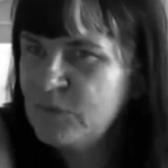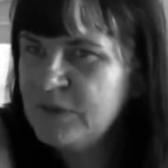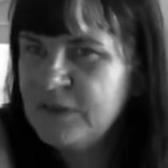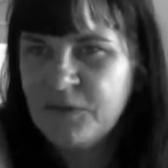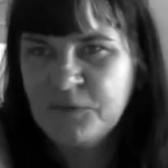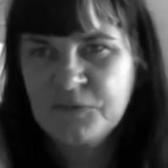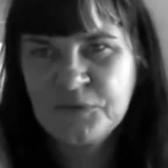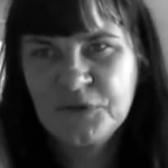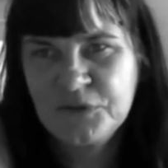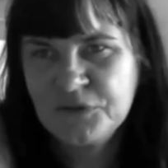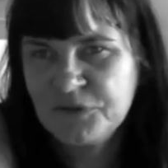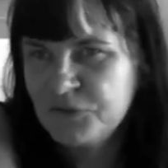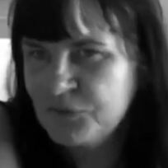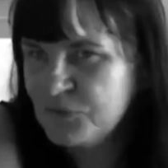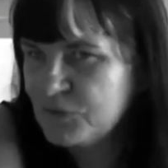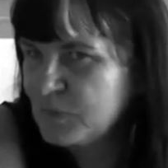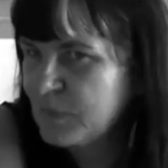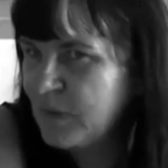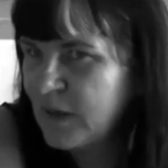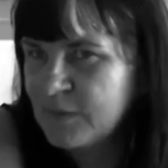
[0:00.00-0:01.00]
We don't need
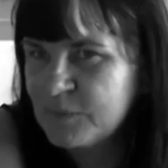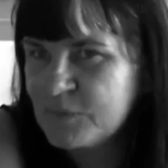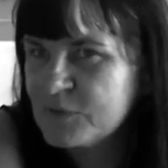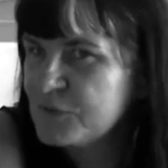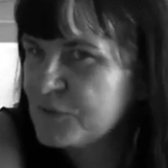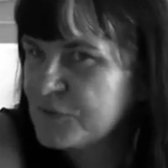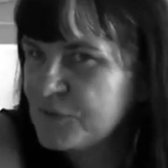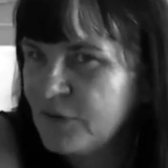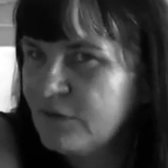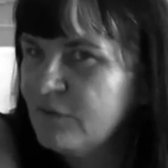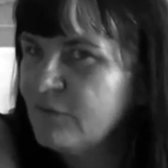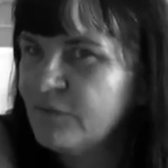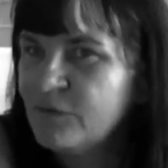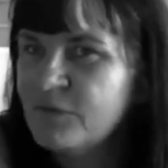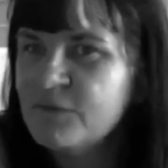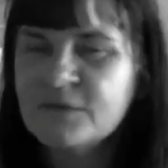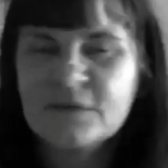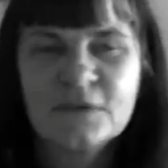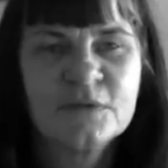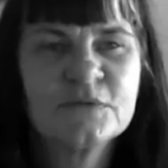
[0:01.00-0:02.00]
newspapers or
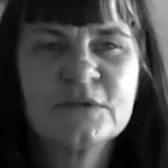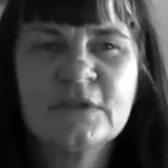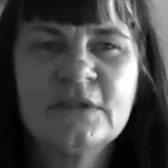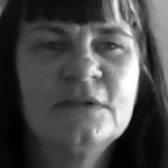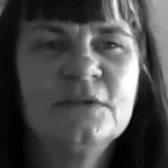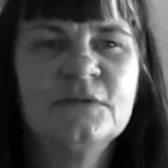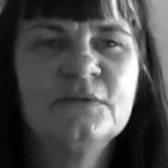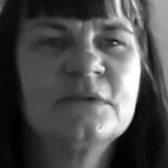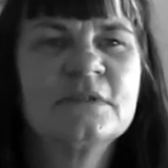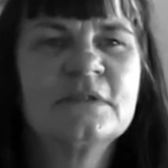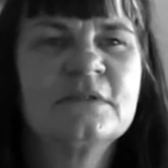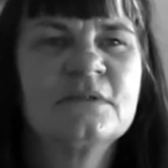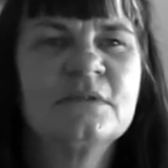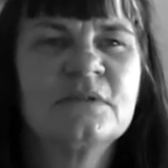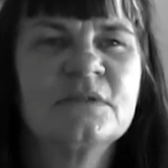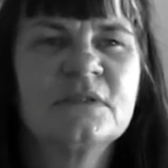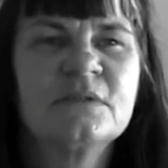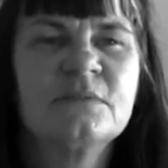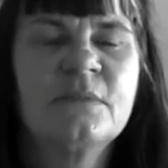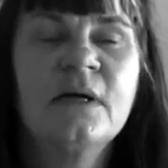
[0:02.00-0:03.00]
telephones, I tell you, it's
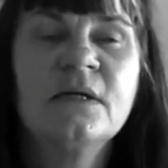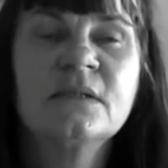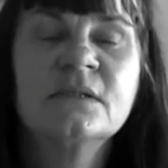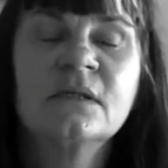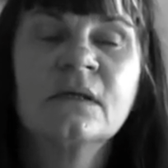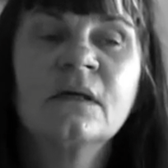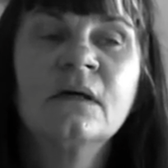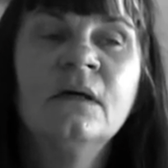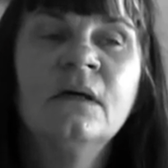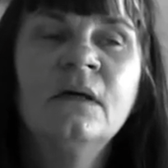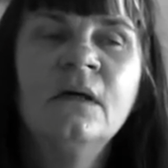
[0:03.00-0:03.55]
amazing.